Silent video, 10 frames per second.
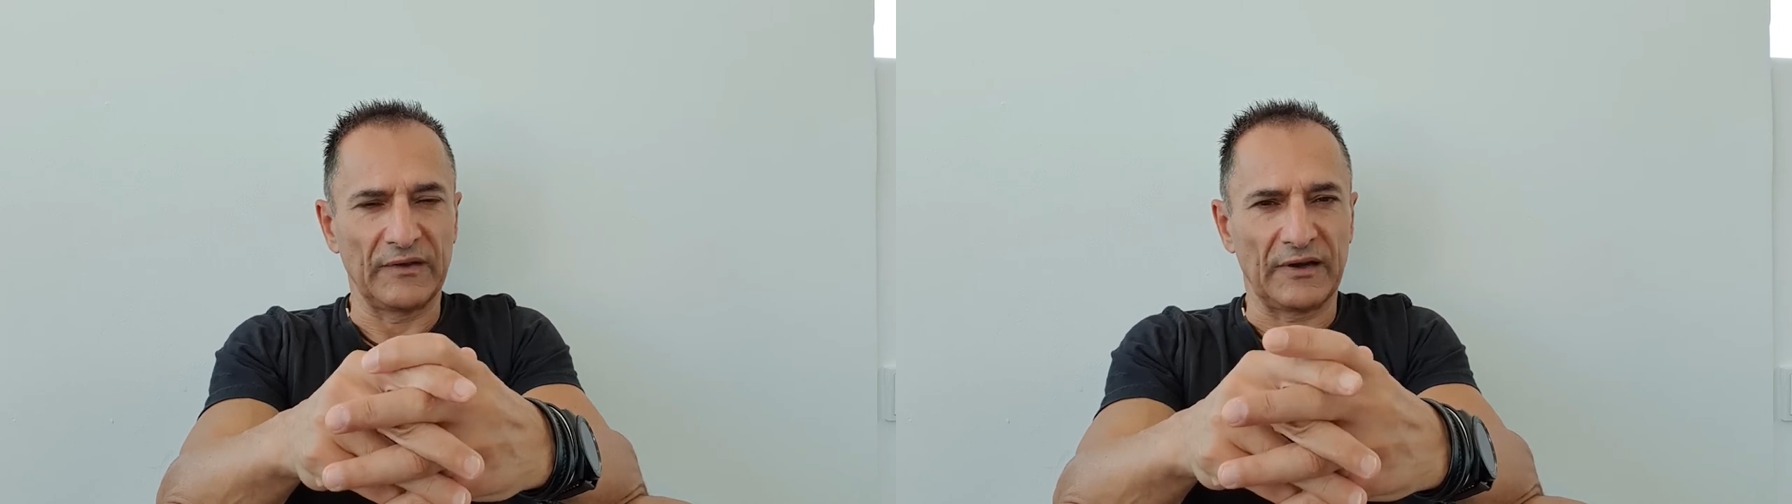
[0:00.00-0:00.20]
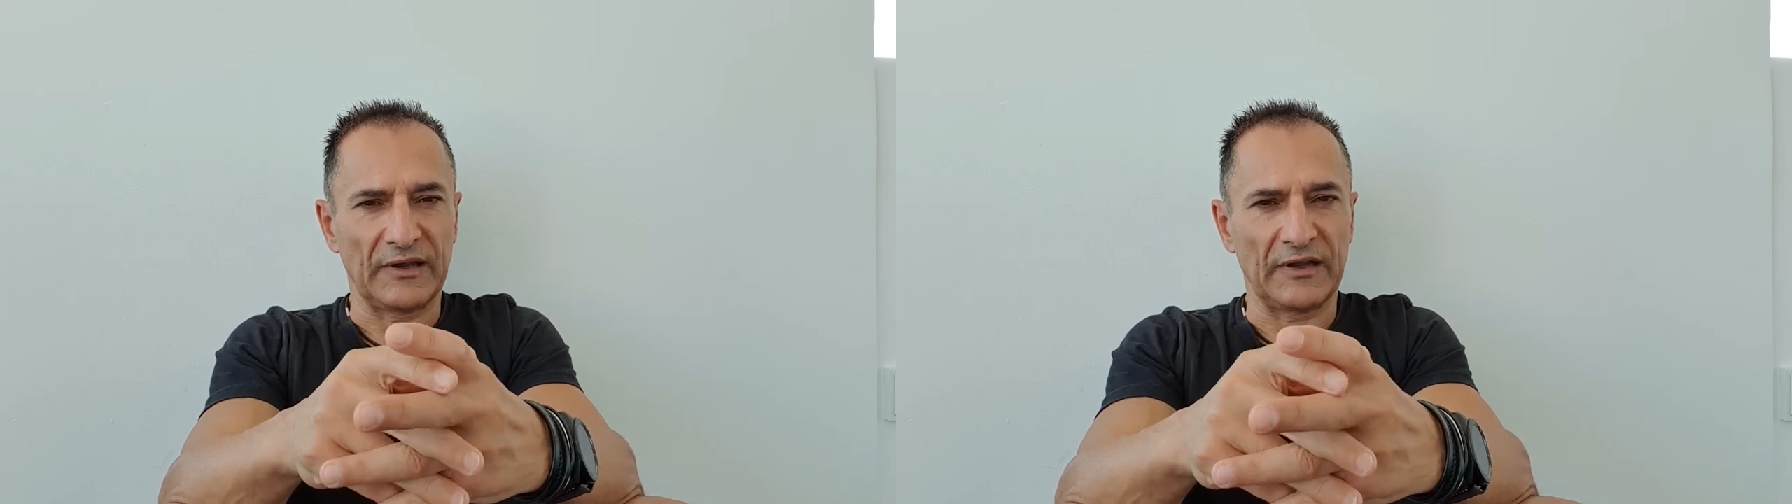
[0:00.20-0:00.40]

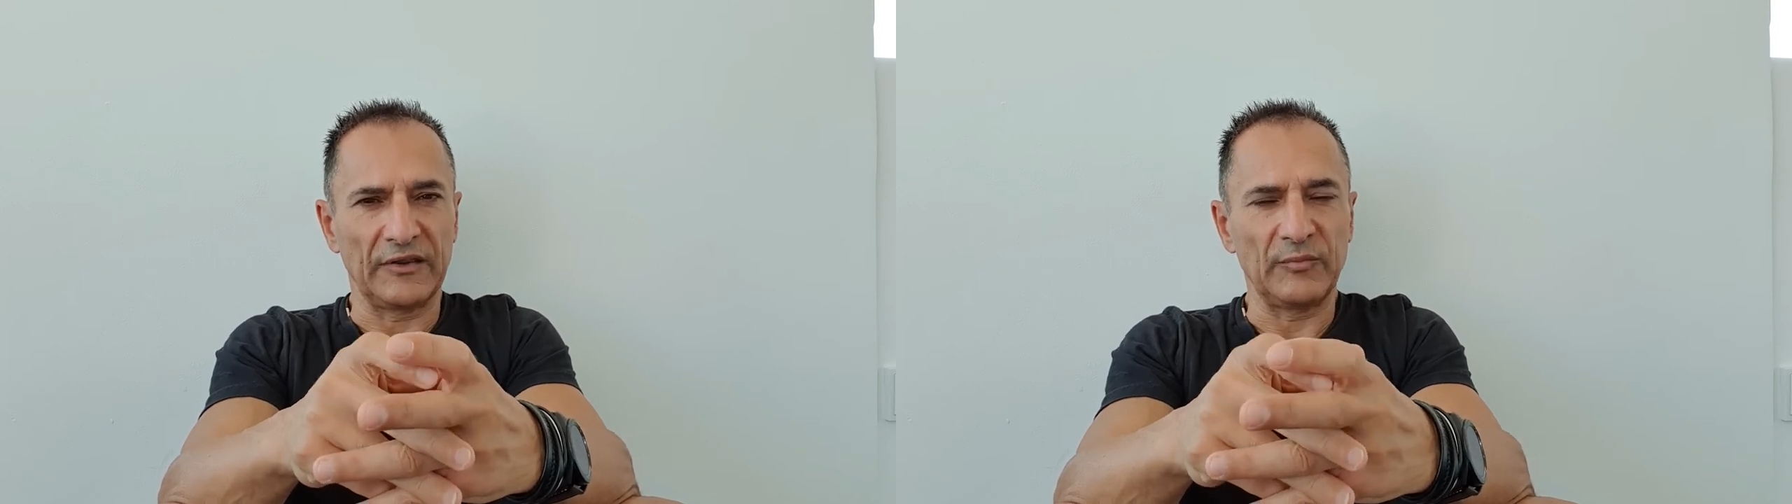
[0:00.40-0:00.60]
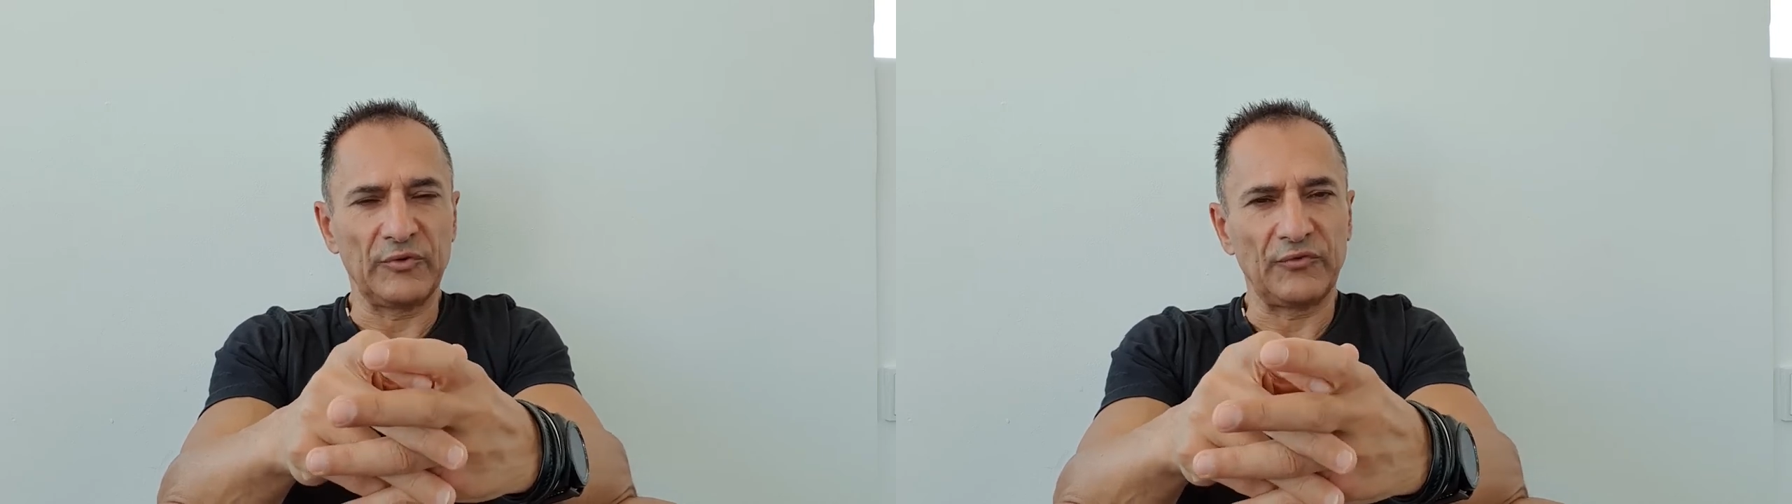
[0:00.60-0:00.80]
Allow
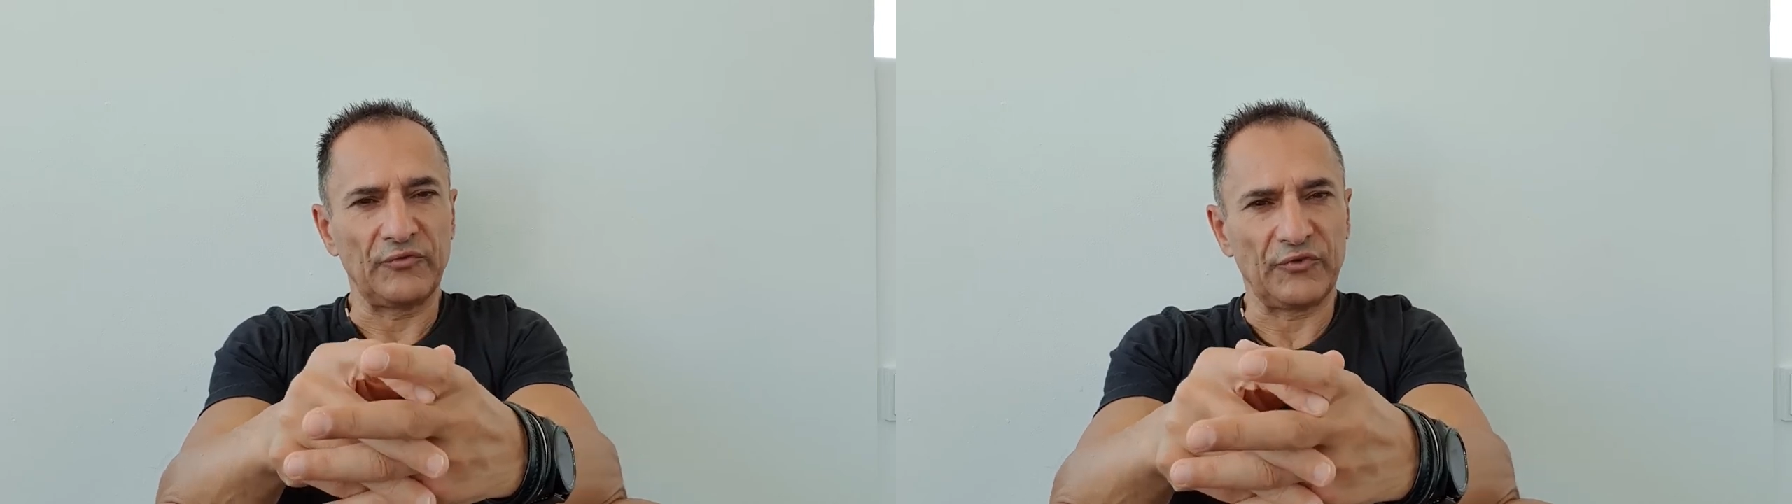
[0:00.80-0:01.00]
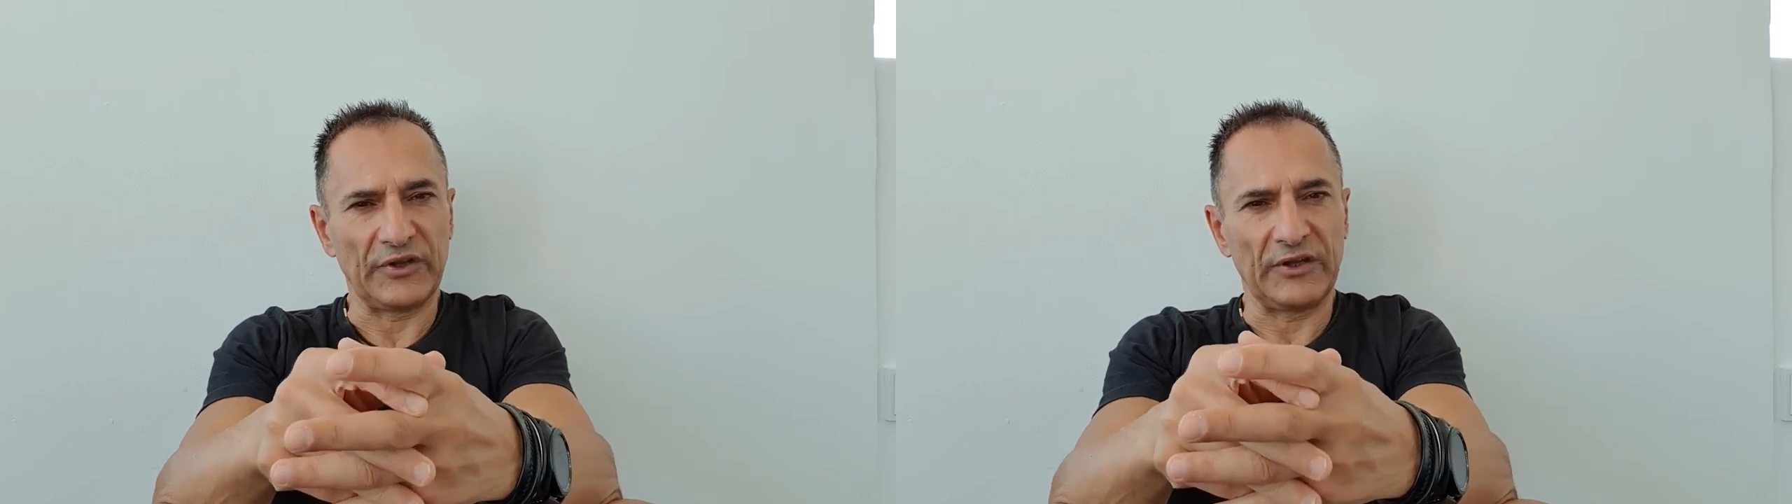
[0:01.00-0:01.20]
them to
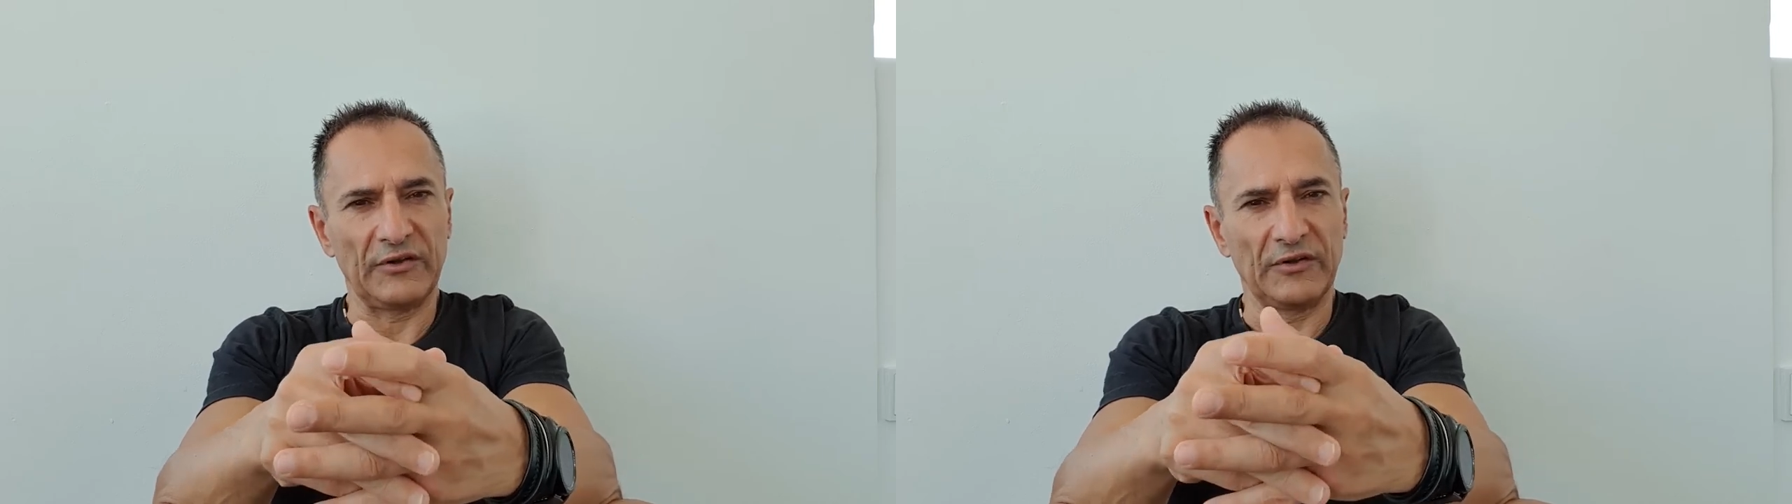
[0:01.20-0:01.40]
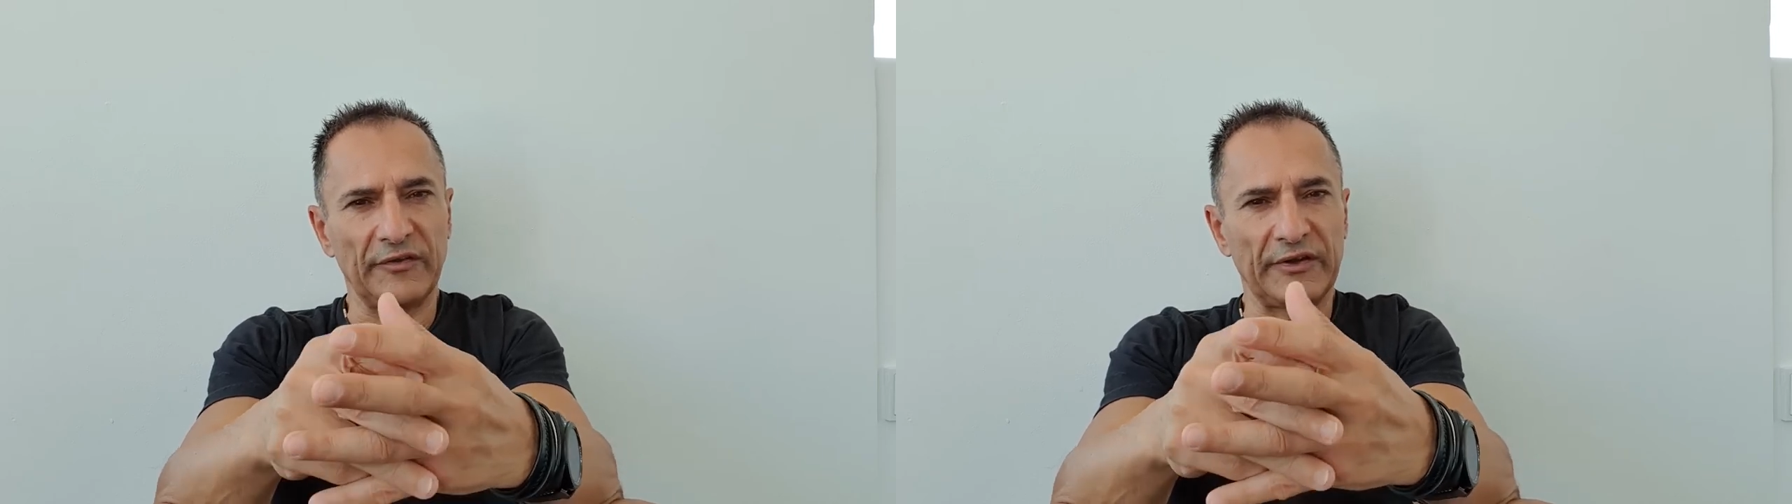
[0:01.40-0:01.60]

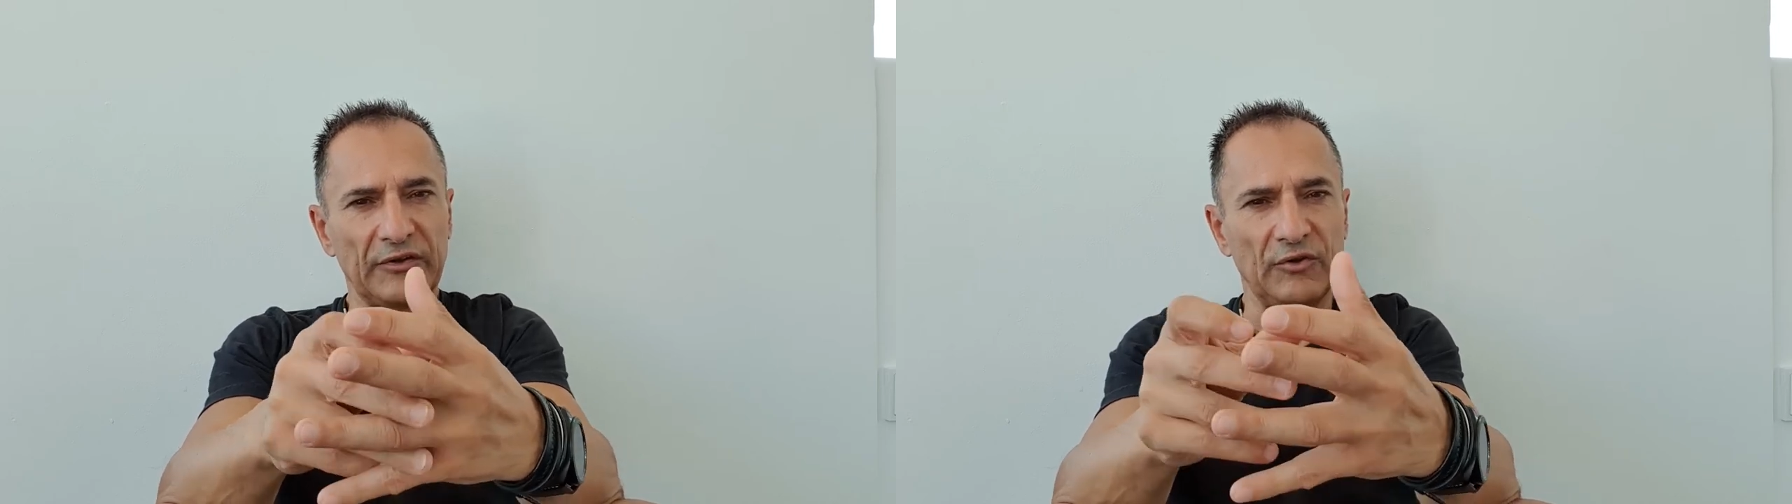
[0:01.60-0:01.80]
feel that